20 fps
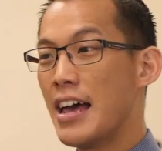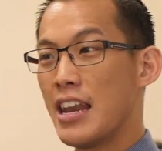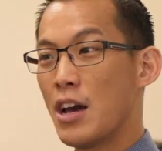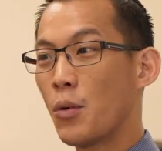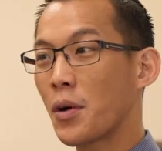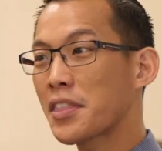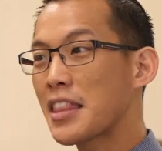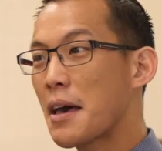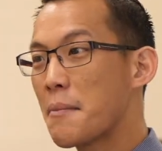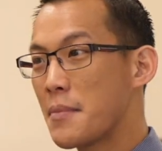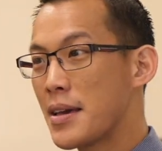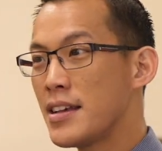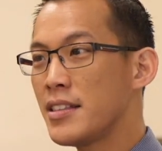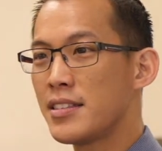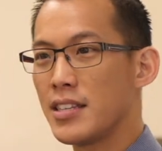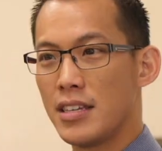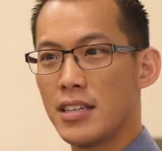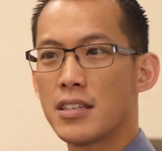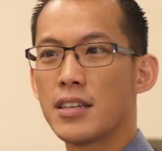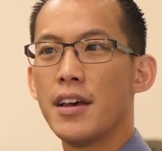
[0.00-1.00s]
Now what that
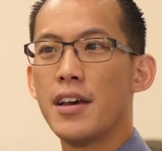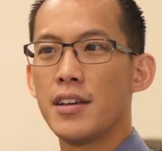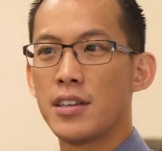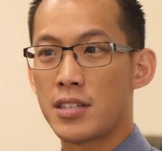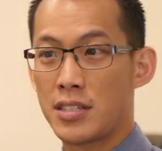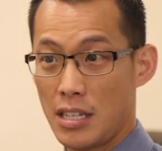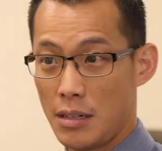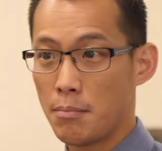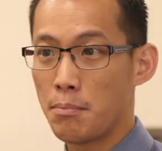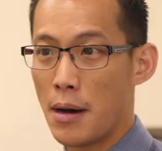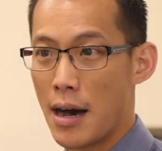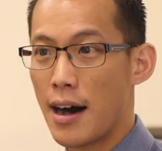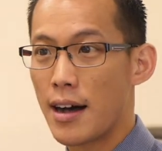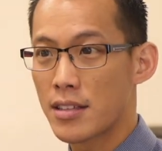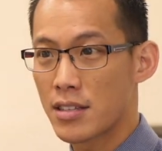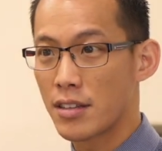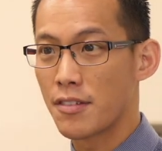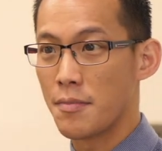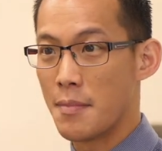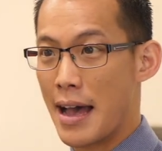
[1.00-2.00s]
means is some
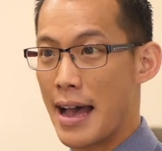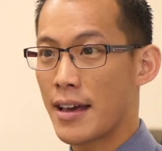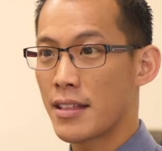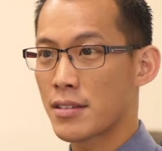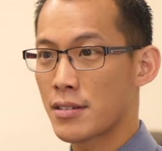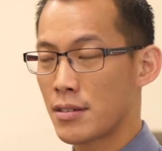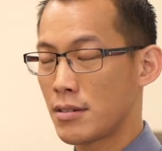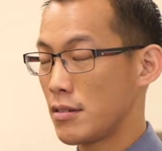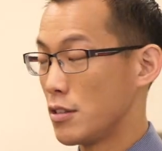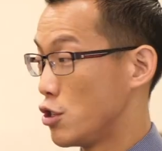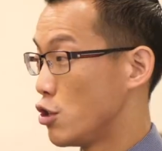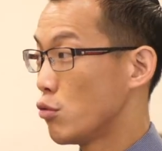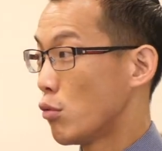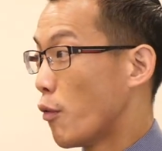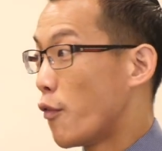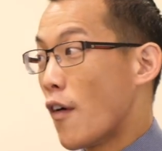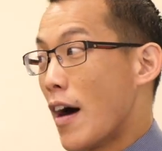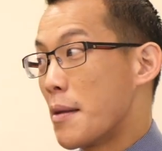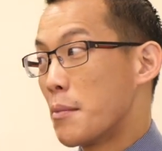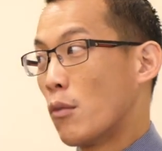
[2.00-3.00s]
parts of maths you will
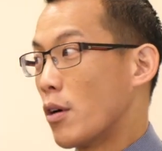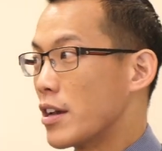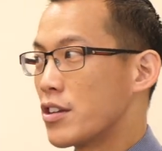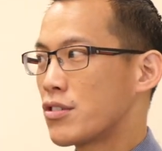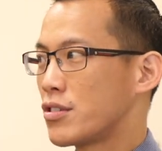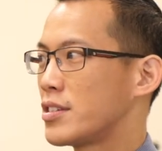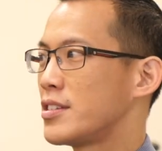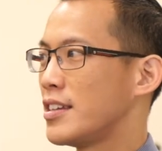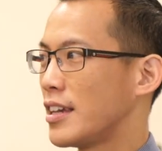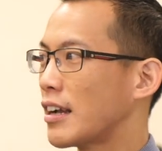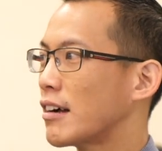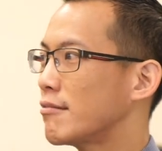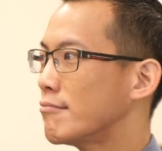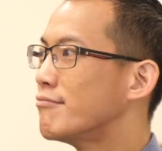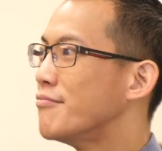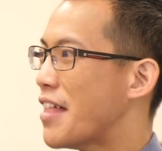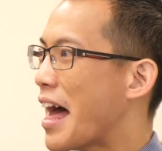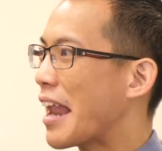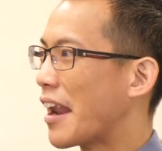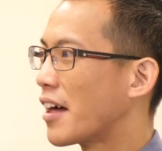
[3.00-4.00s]
find more interesting
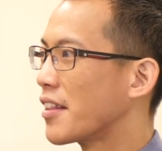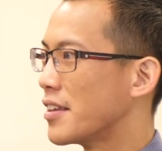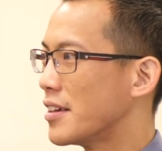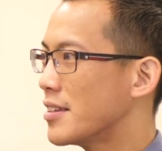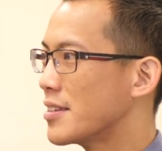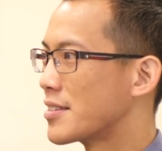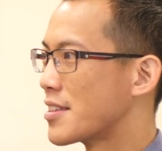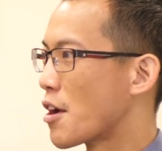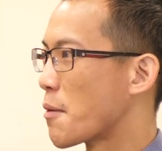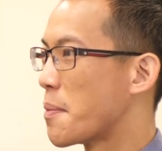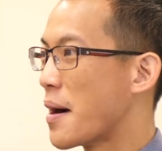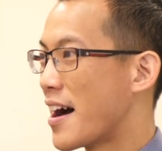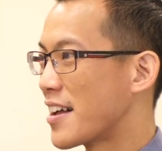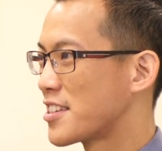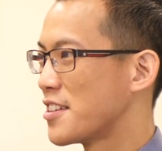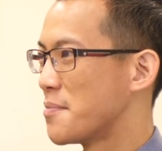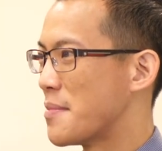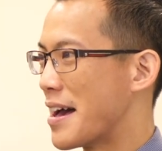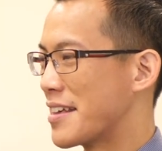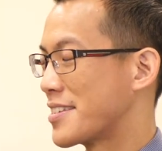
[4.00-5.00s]
than others. There are parts
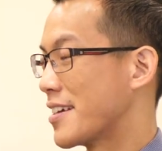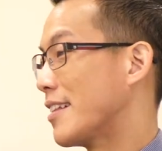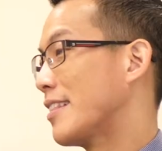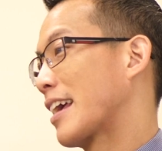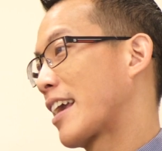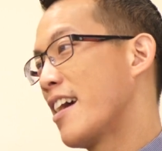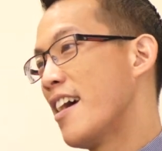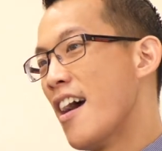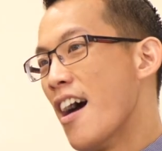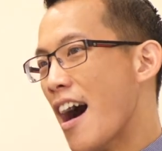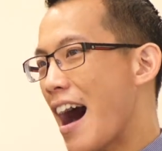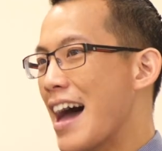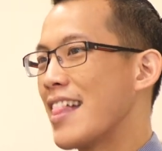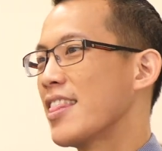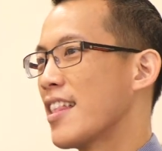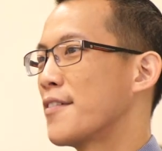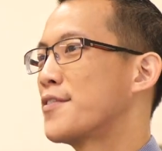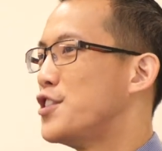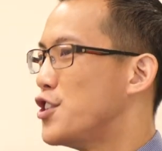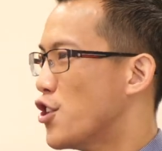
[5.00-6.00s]
of maths, like I
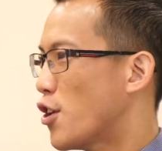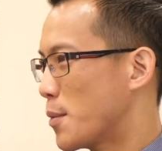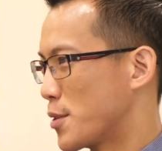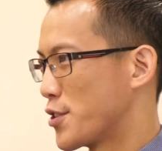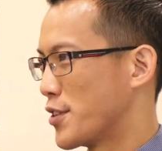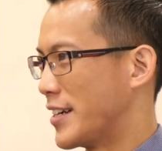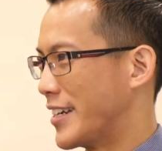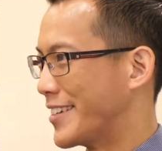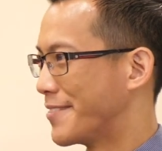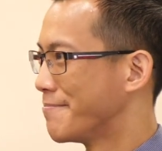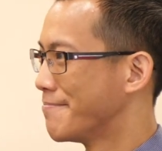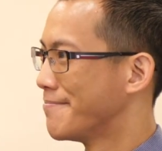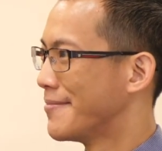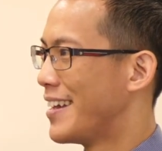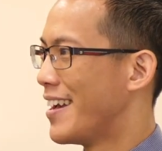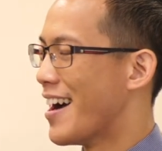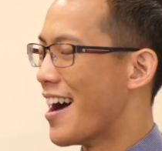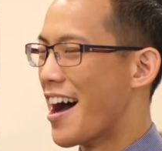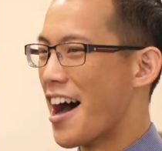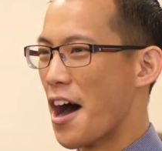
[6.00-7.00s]
love geometry.
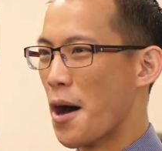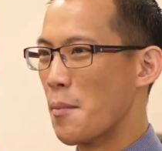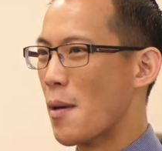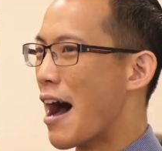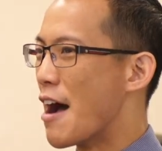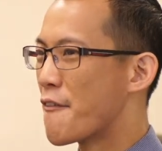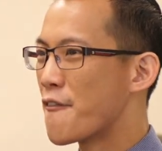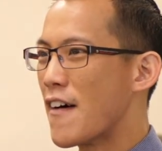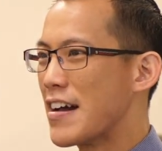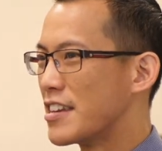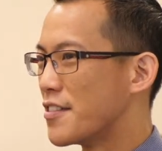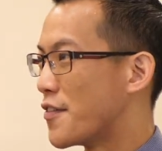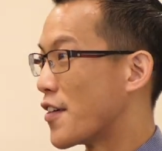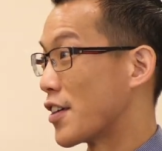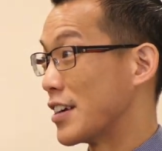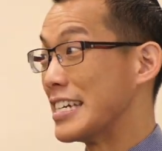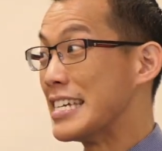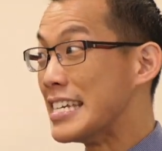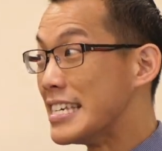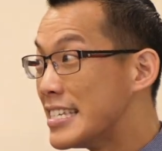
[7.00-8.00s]
I find it
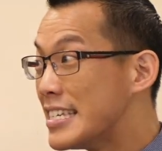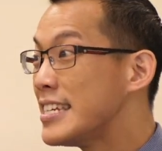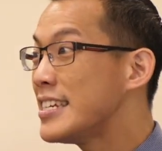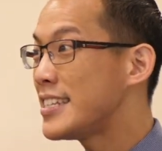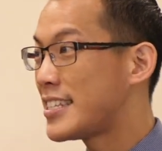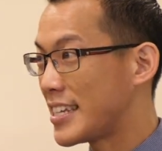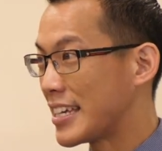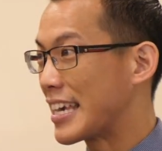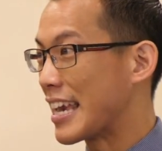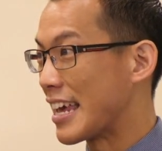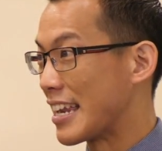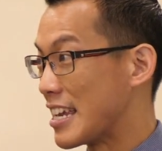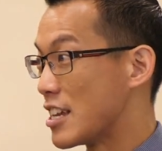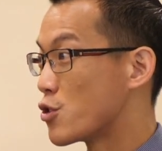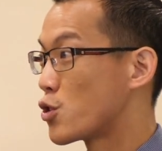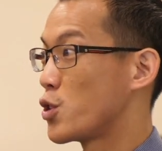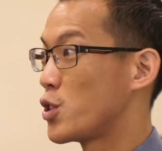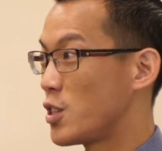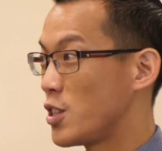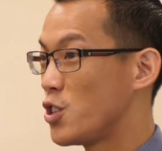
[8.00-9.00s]
very easy to get
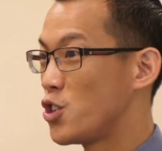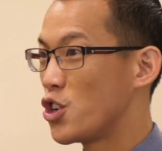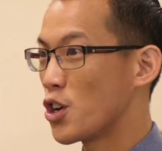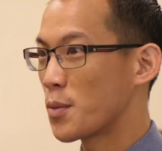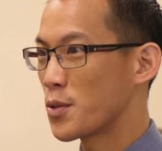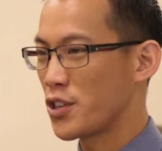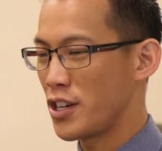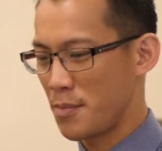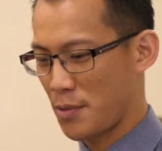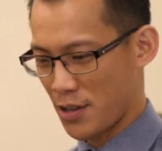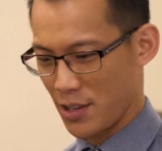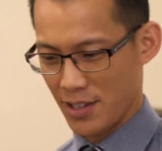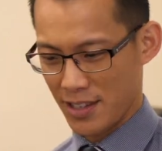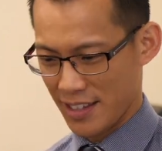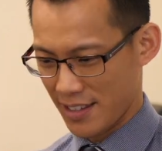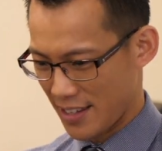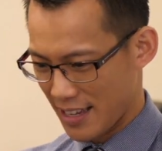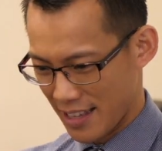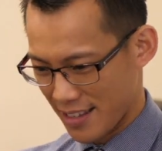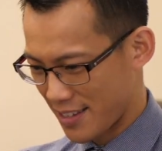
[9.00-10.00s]
interested in geometry because
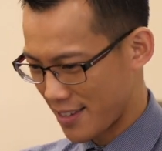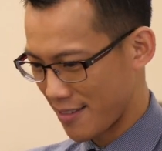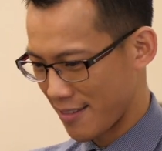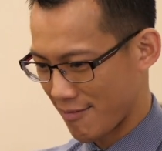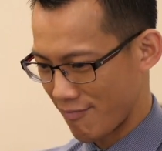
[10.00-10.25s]
it's